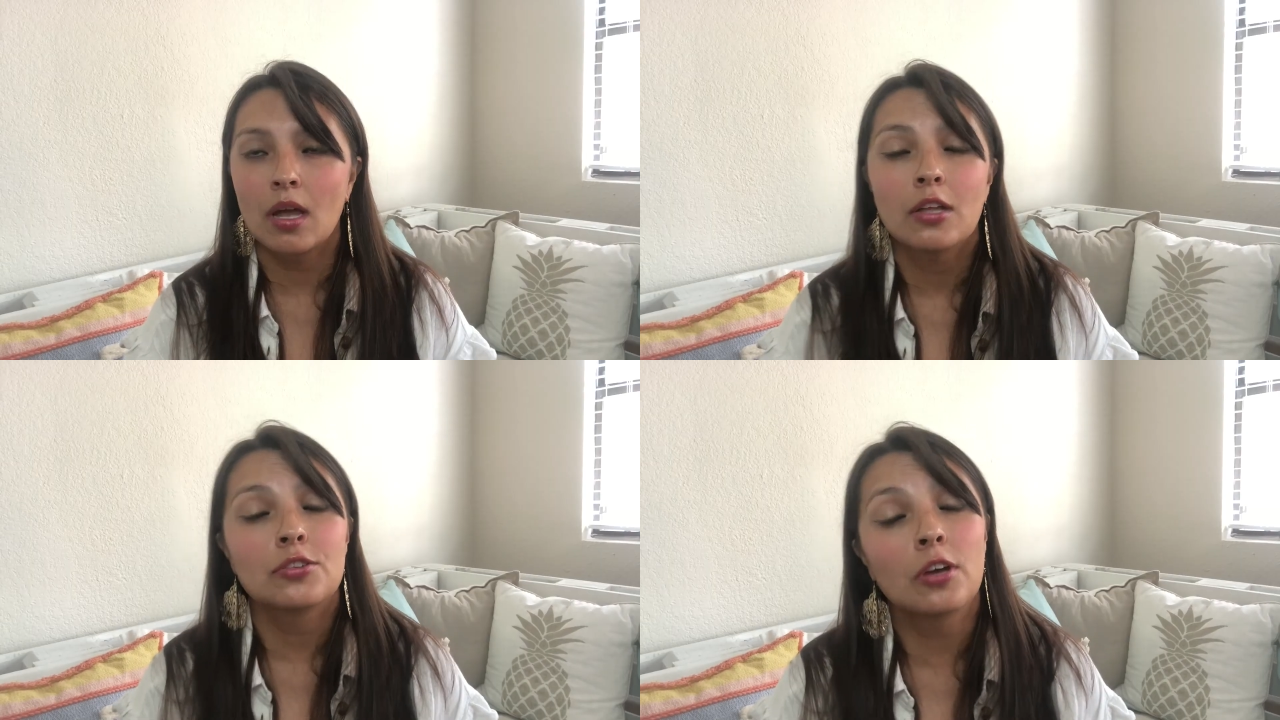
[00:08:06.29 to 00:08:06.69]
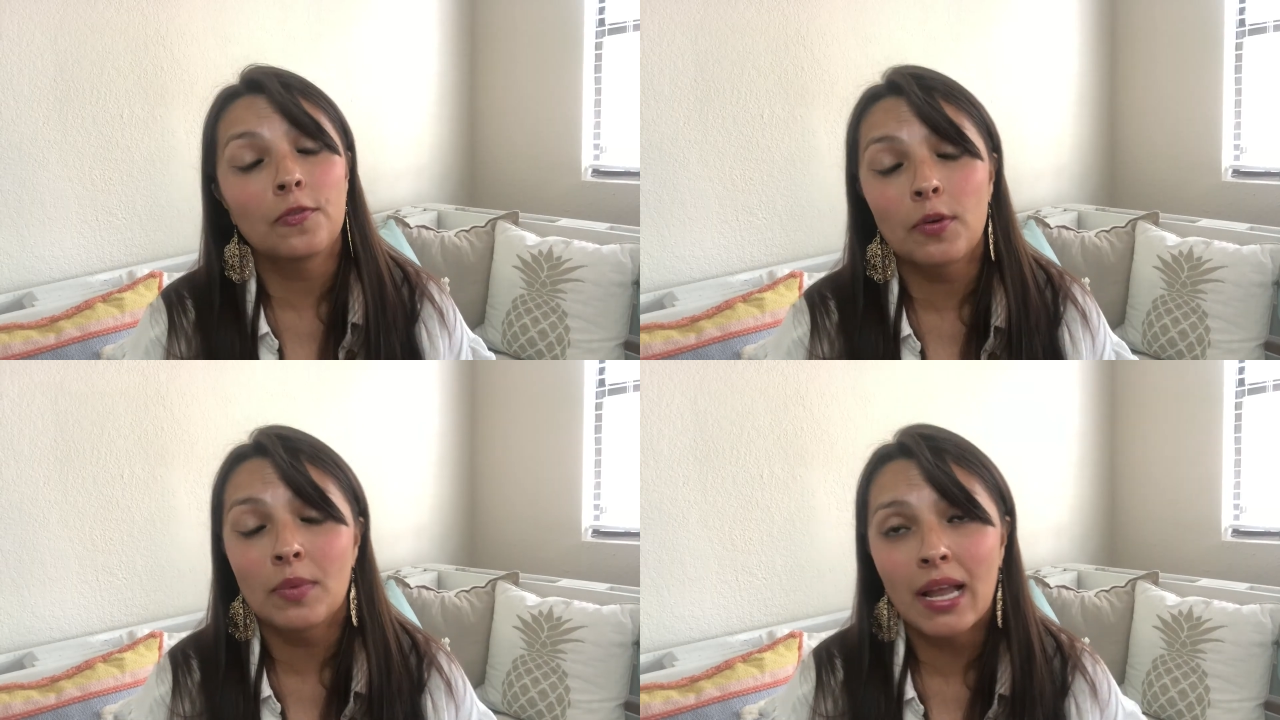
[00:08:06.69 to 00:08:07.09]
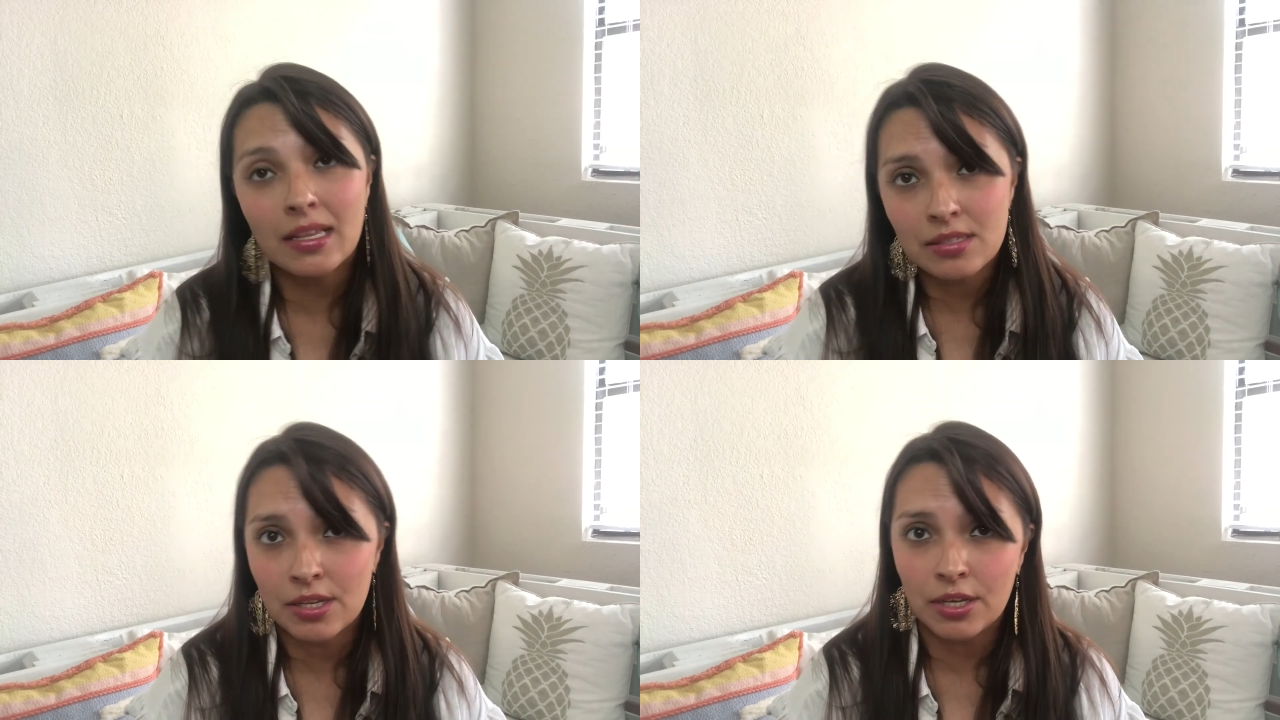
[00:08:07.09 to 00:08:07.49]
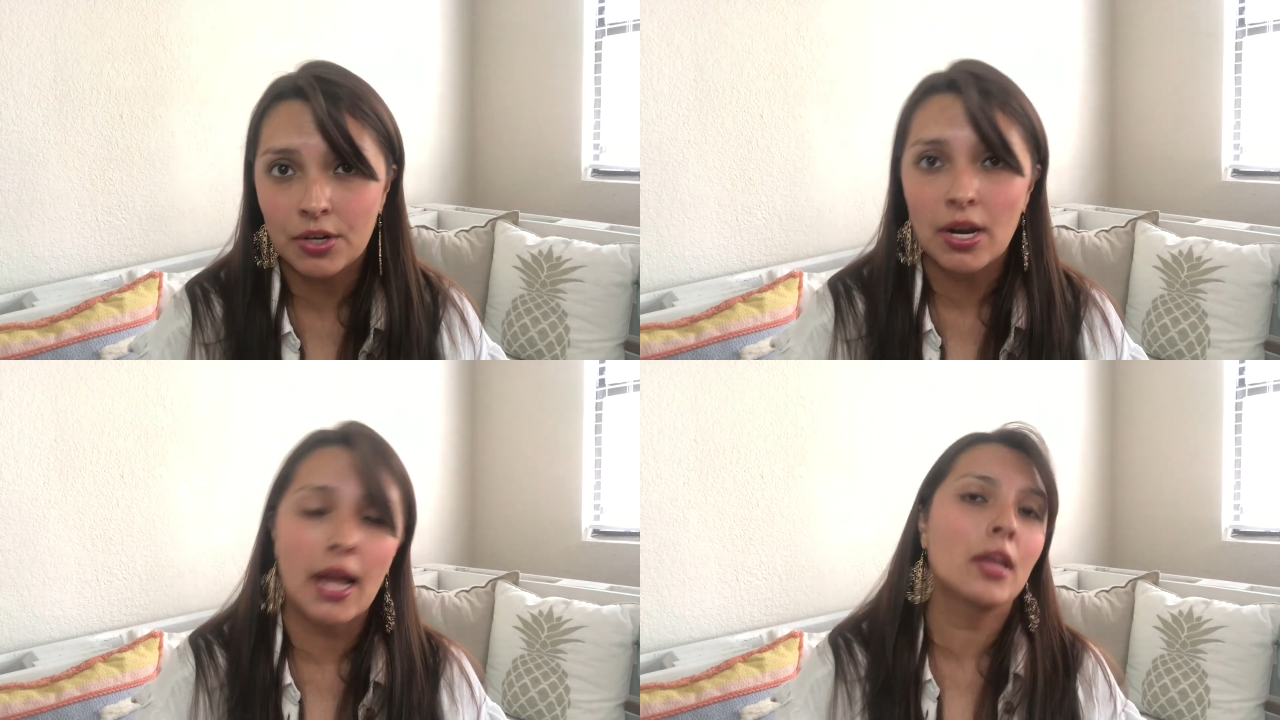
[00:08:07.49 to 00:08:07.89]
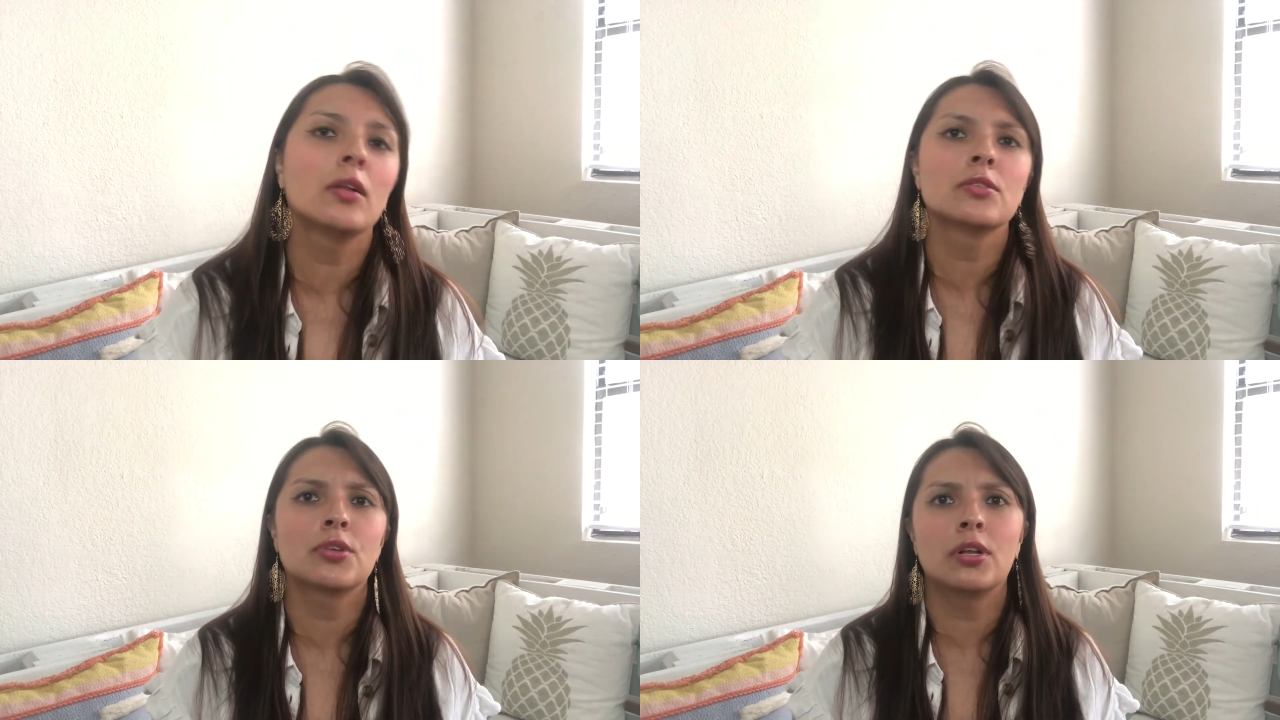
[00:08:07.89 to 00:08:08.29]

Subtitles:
So from last year, I also